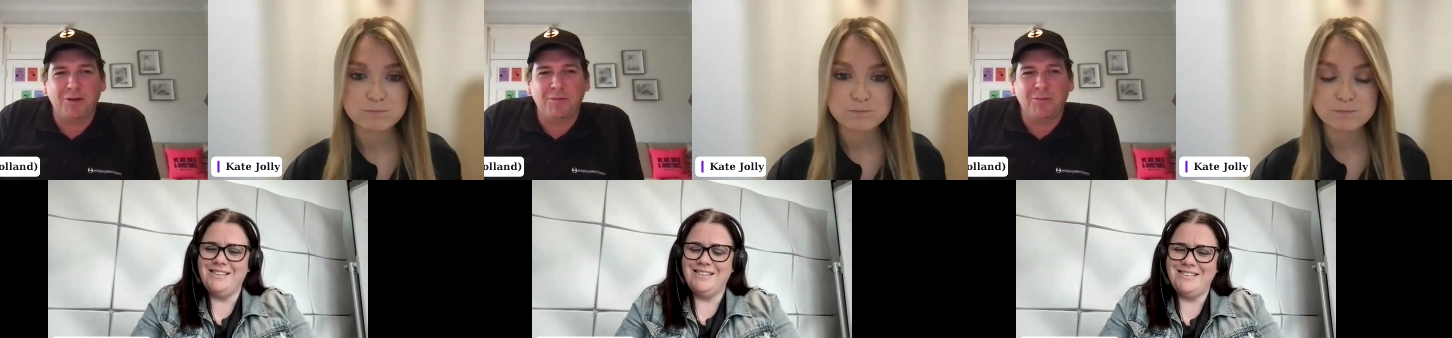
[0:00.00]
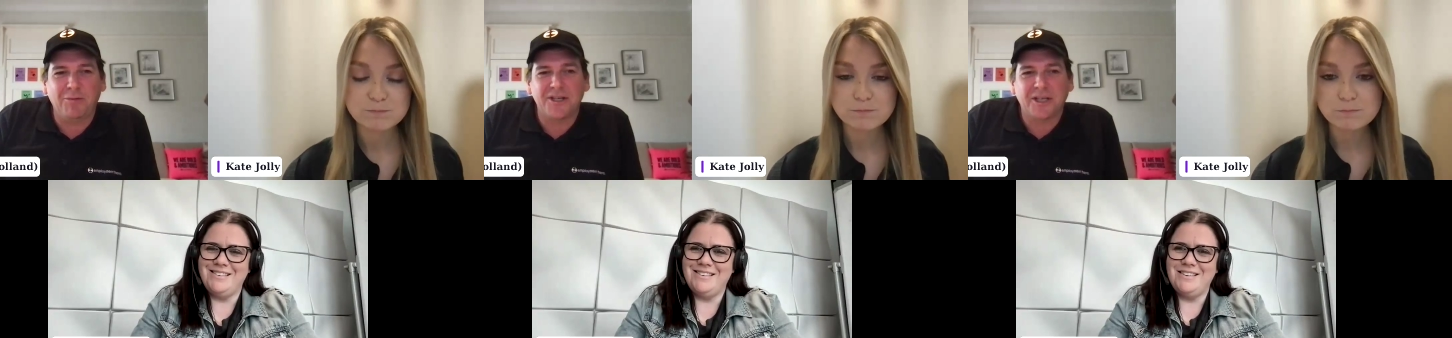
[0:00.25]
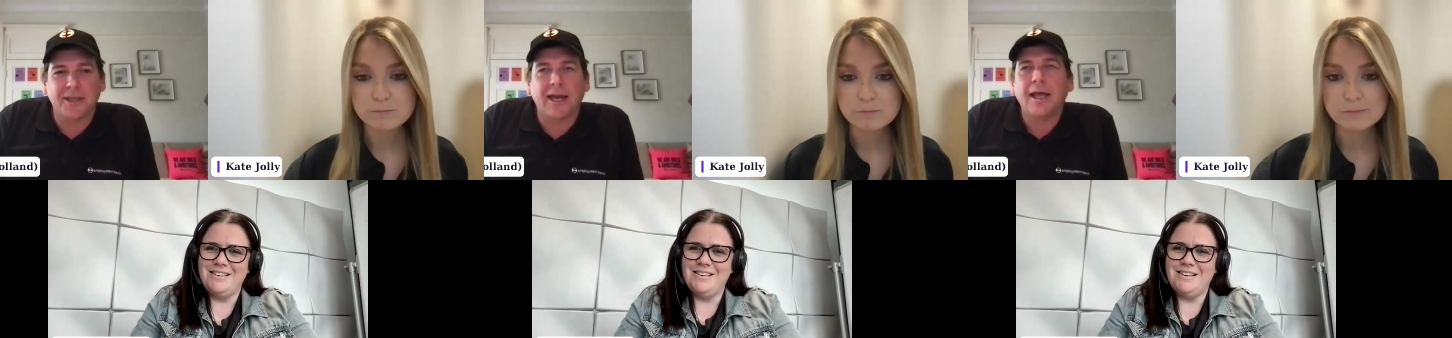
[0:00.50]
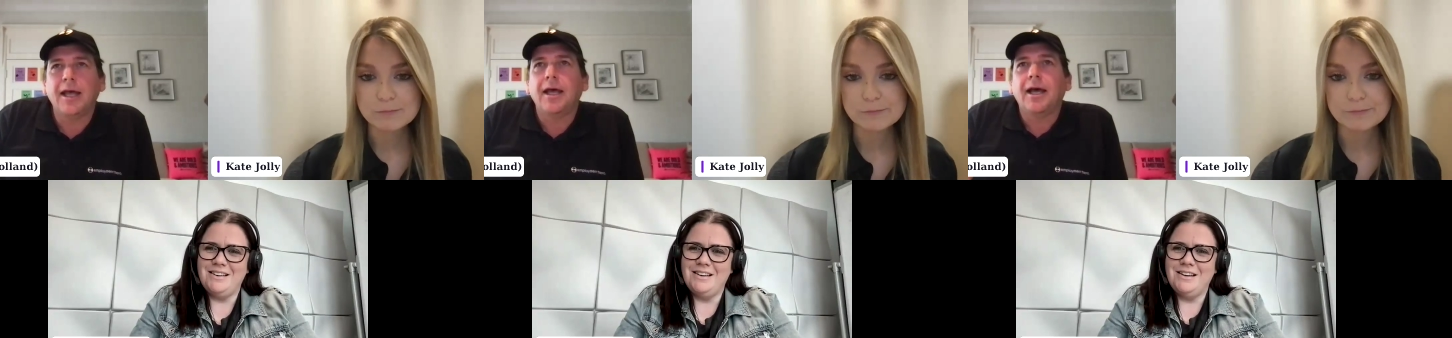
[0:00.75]
Speaker 1: how managing
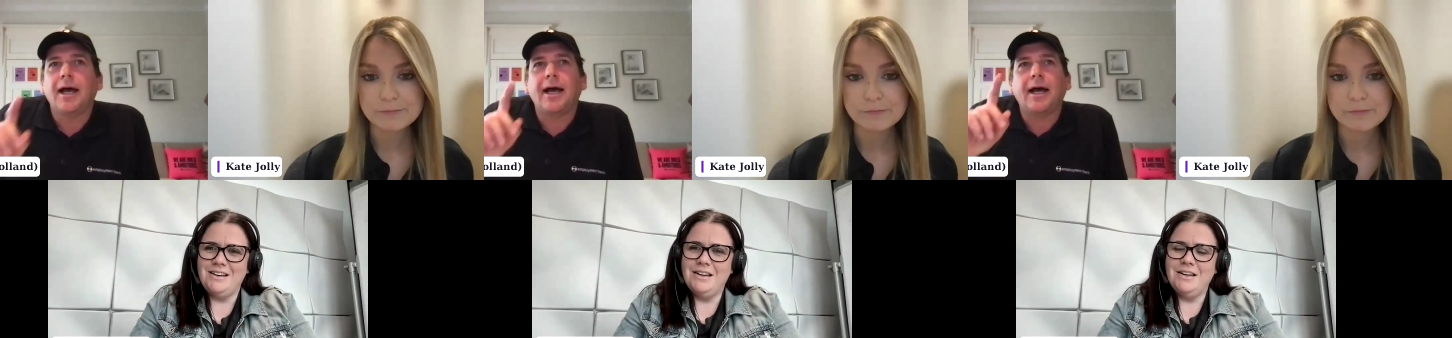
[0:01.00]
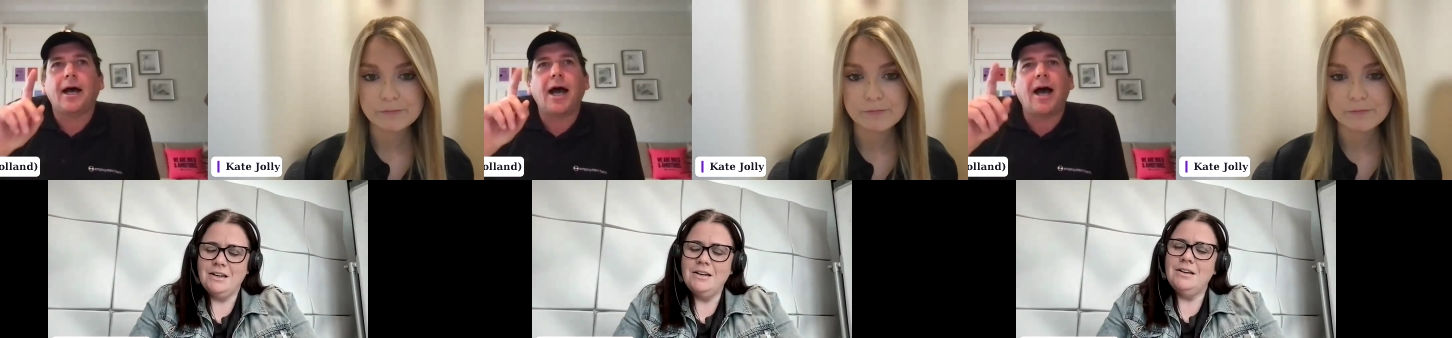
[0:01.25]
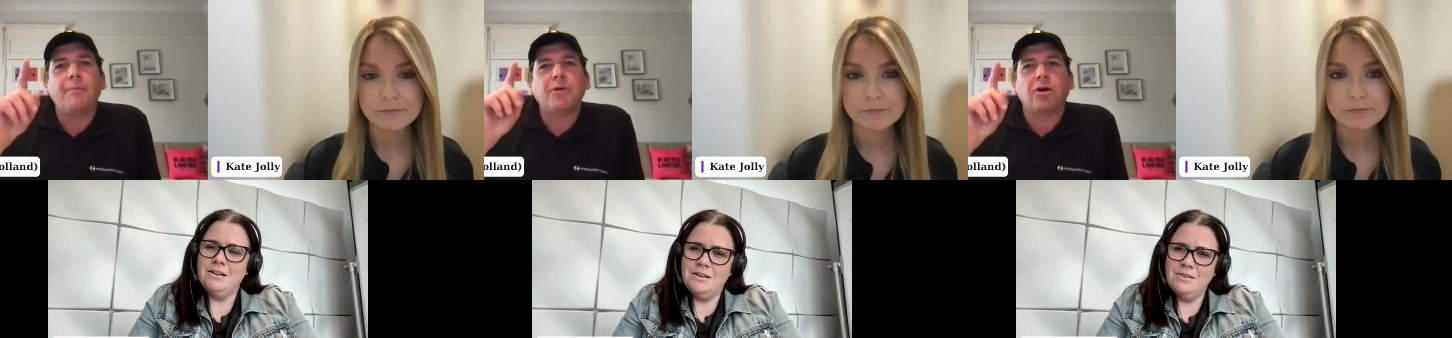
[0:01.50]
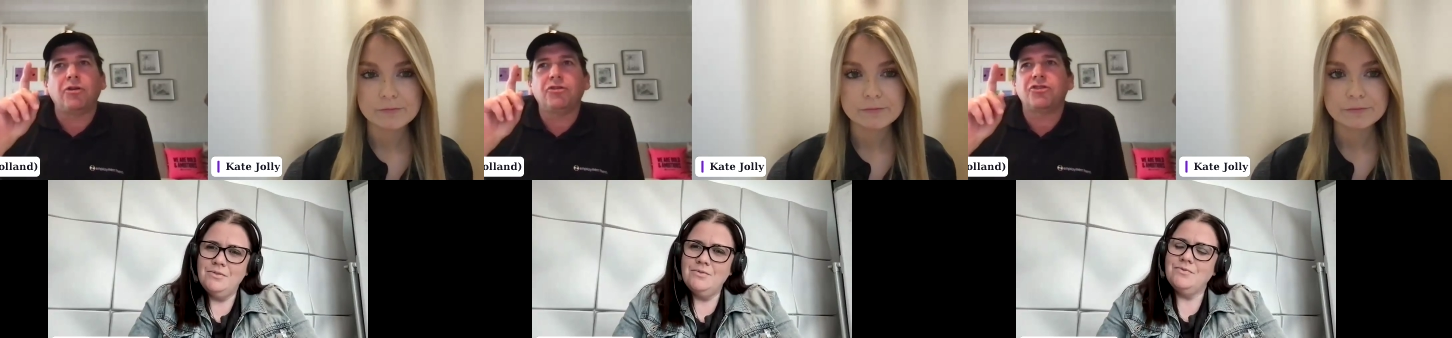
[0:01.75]
that?
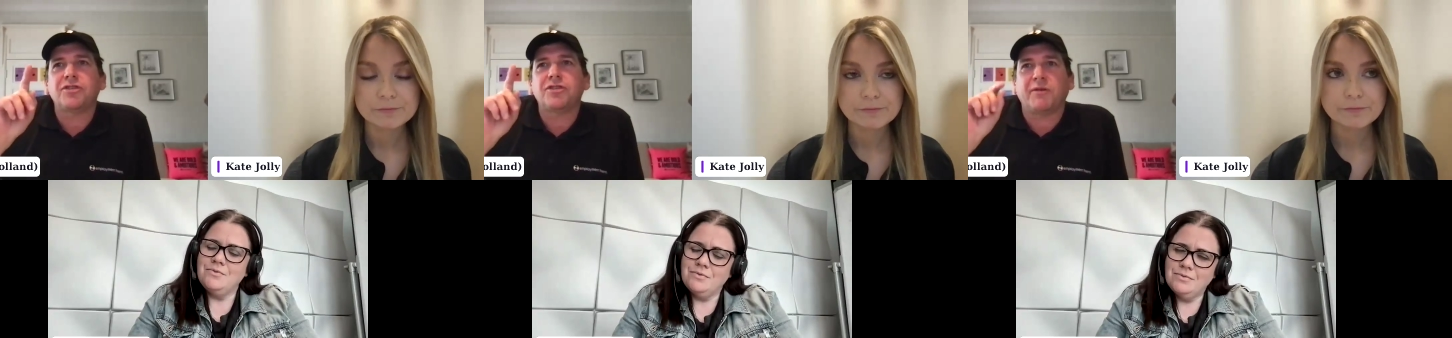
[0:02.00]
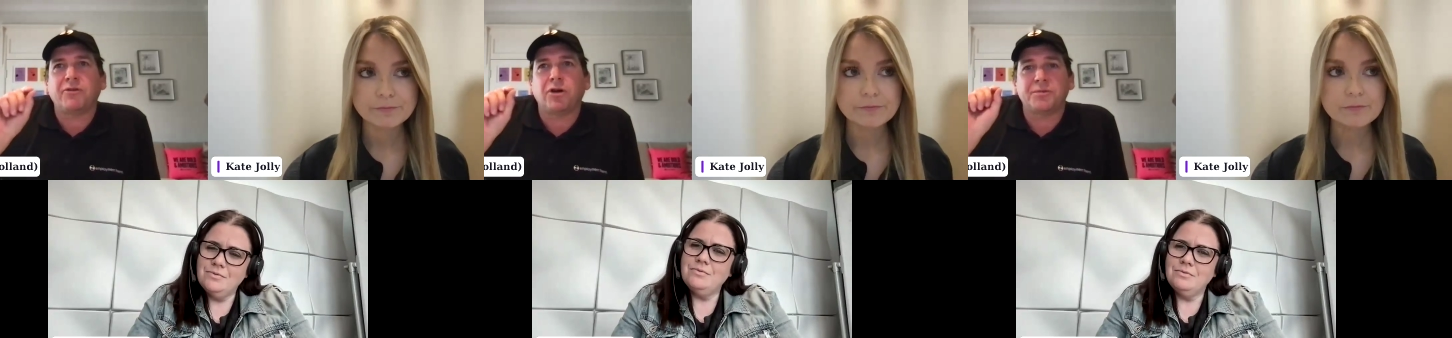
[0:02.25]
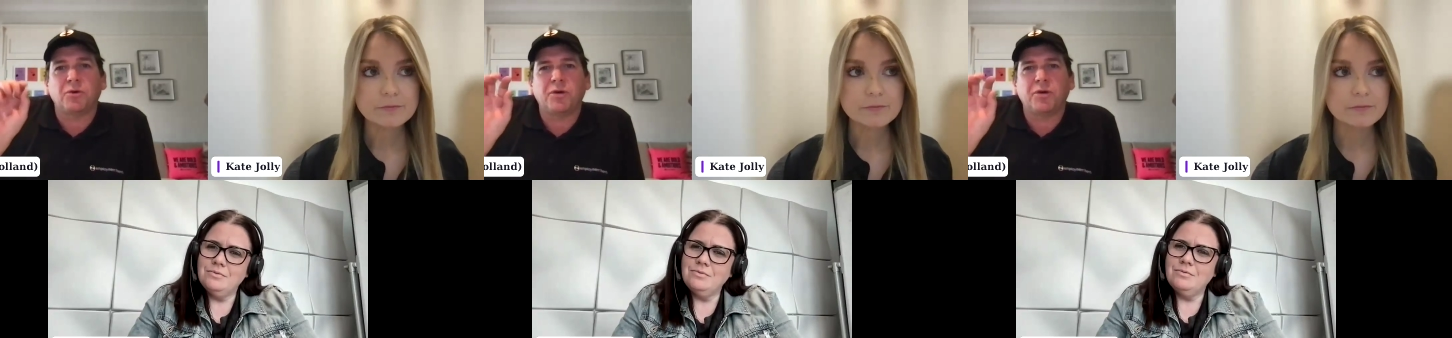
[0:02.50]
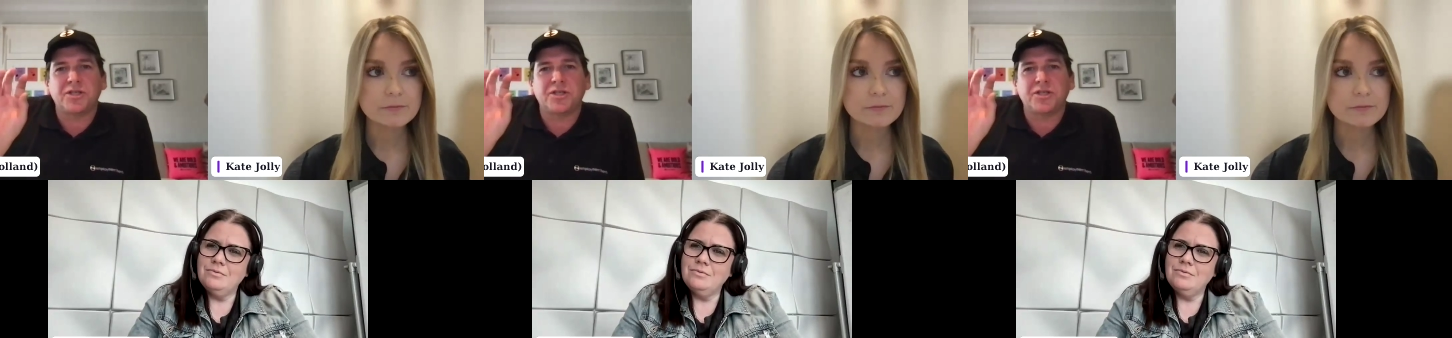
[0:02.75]
I'm conscious that I've got some